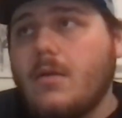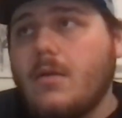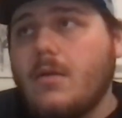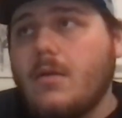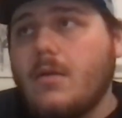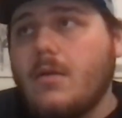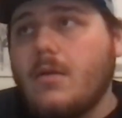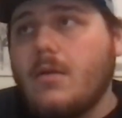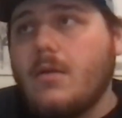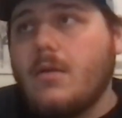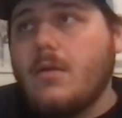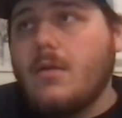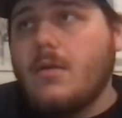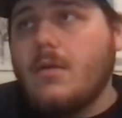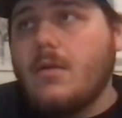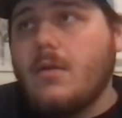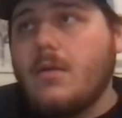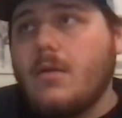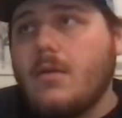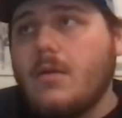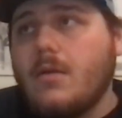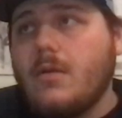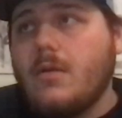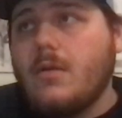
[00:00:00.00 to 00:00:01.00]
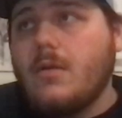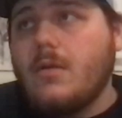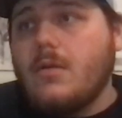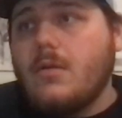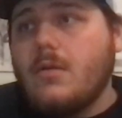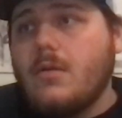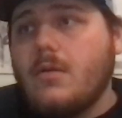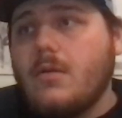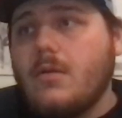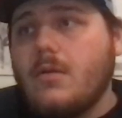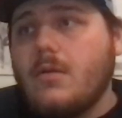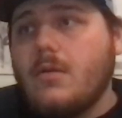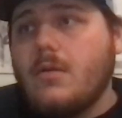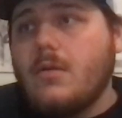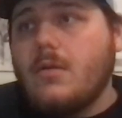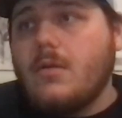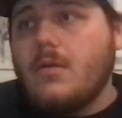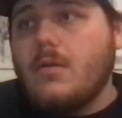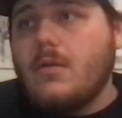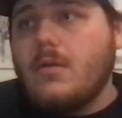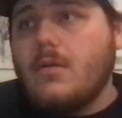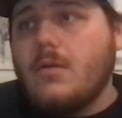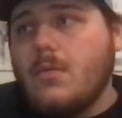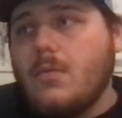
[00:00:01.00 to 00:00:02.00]

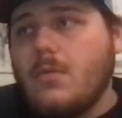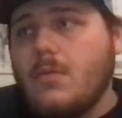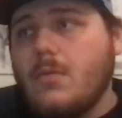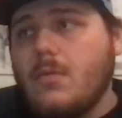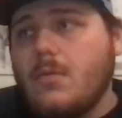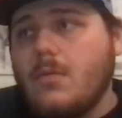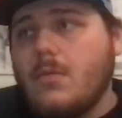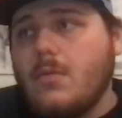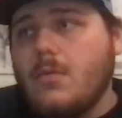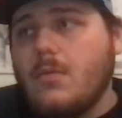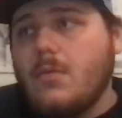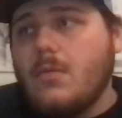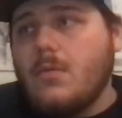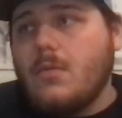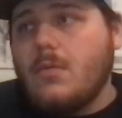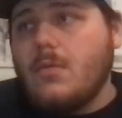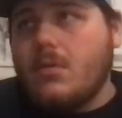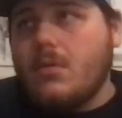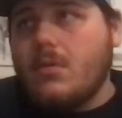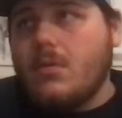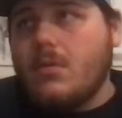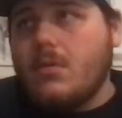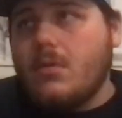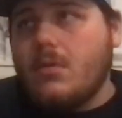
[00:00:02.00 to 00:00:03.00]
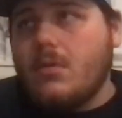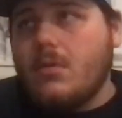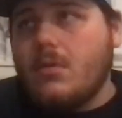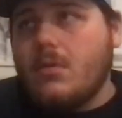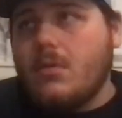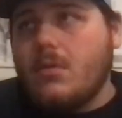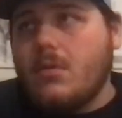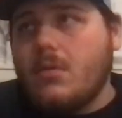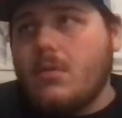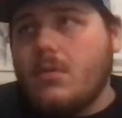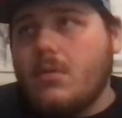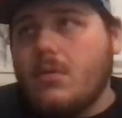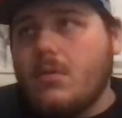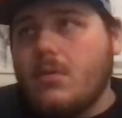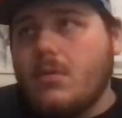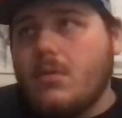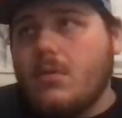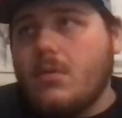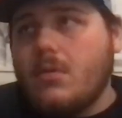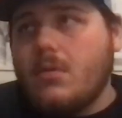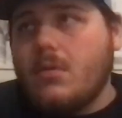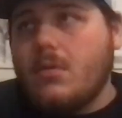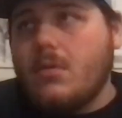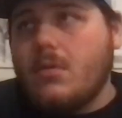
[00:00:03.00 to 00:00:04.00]

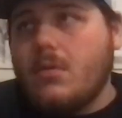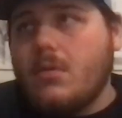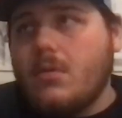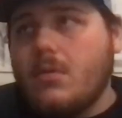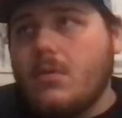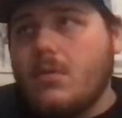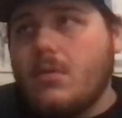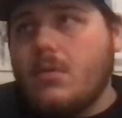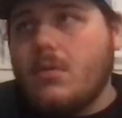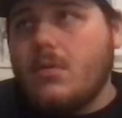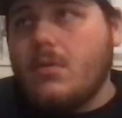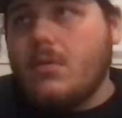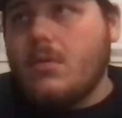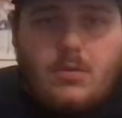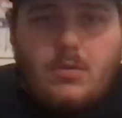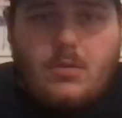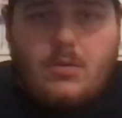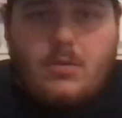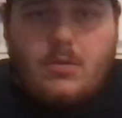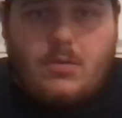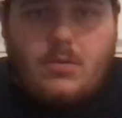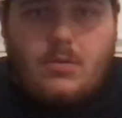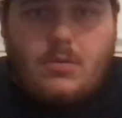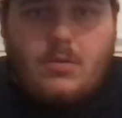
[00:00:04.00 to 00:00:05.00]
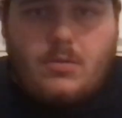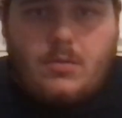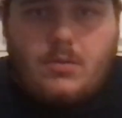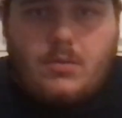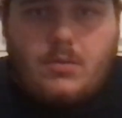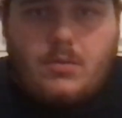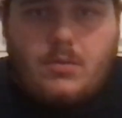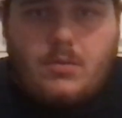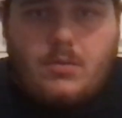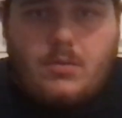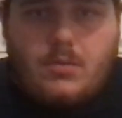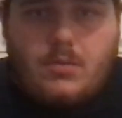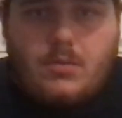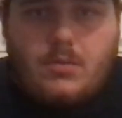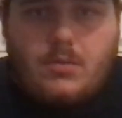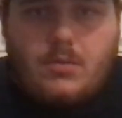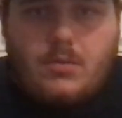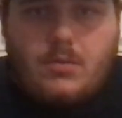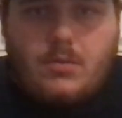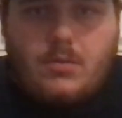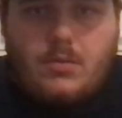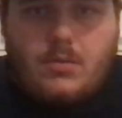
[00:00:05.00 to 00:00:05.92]
This person isn't speaking.